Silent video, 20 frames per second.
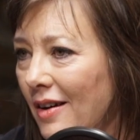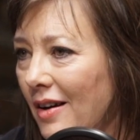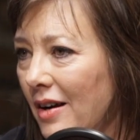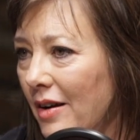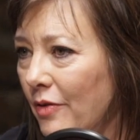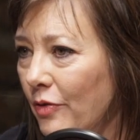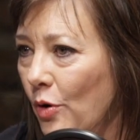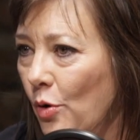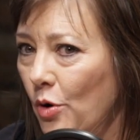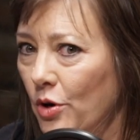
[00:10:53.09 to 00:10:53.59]
And
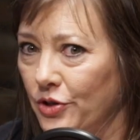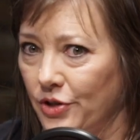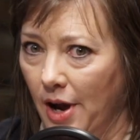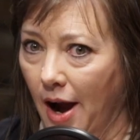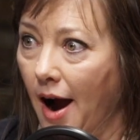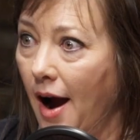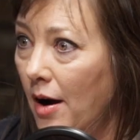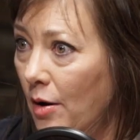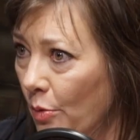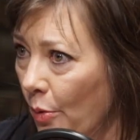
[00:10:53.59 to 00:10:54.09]
of course,
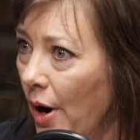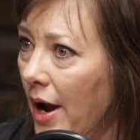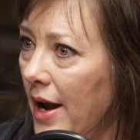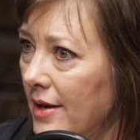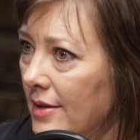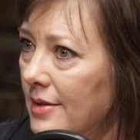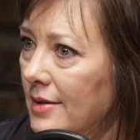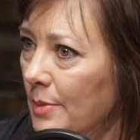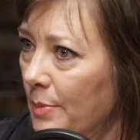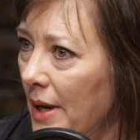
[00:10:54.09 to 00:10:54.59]
our way
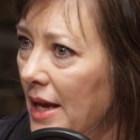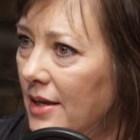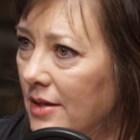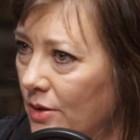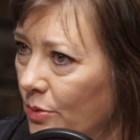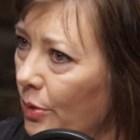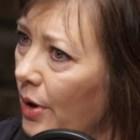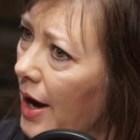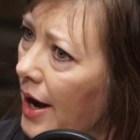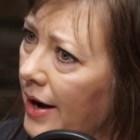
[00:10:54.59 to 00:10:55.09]
is the
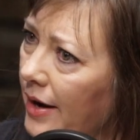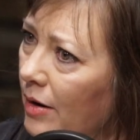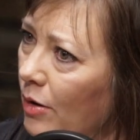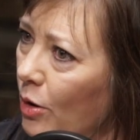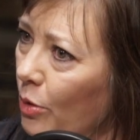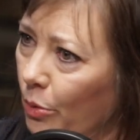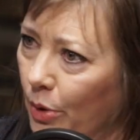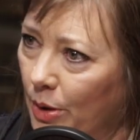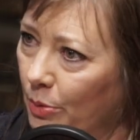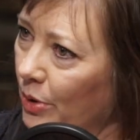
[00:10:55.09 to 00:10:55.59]
best way, or
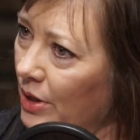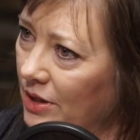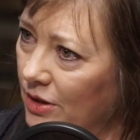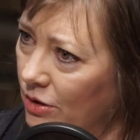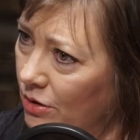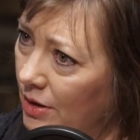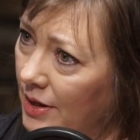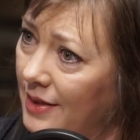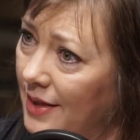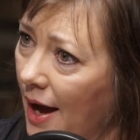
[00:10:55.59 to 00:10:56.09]
we wouldn't
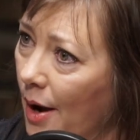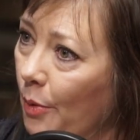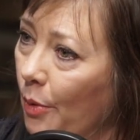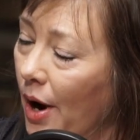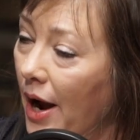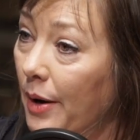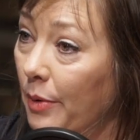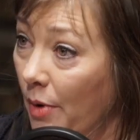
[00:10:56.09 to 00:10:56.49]
do it that way,